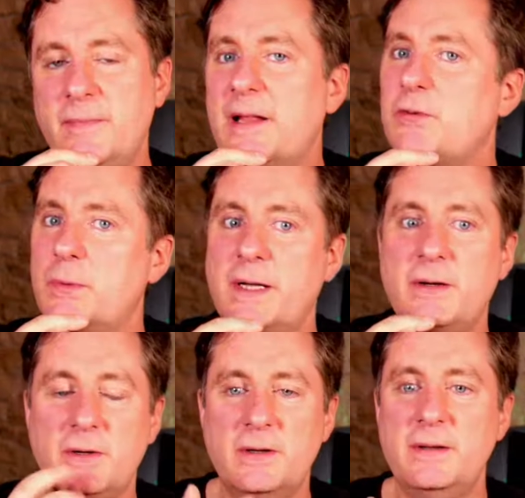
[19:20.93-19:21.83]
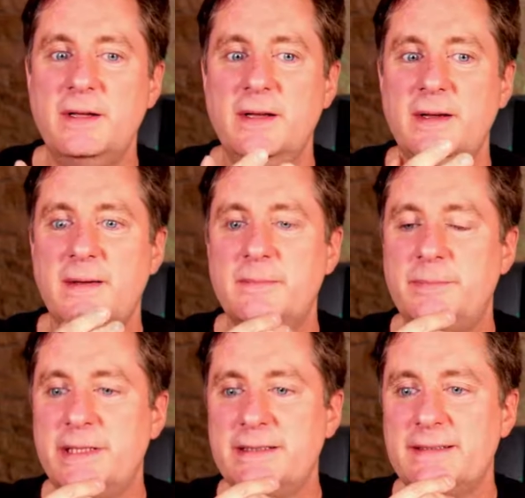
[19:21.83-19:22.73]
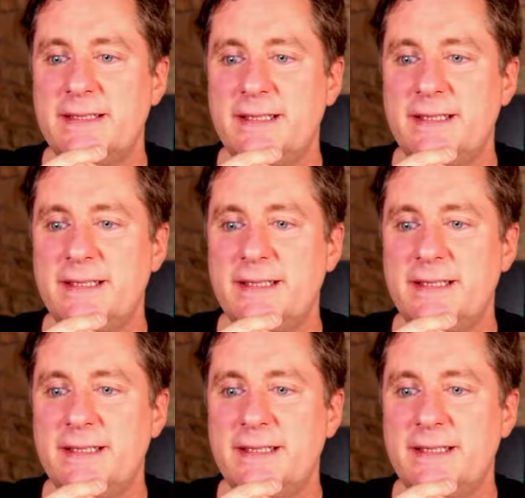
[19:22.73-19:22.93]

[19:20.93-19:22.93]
that's what I heard, but